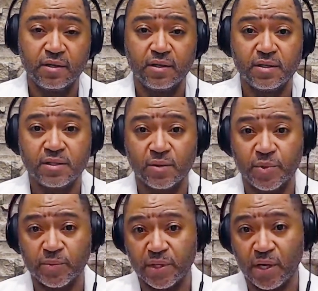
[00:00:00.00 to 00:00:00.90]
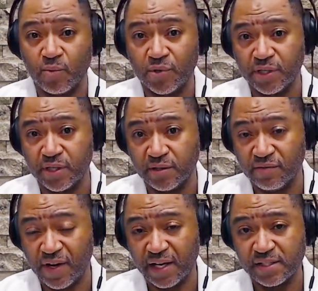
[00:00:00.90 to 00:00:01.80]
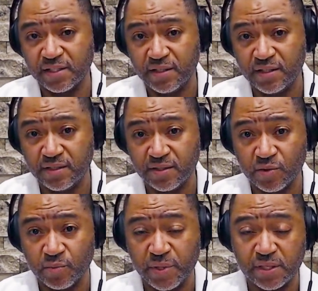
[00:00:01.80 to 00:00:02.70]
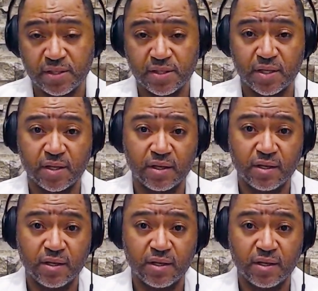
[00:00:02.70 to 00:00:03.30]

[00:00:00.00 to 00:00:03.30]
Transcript: some people not wanting to get the vaccine, still being sick,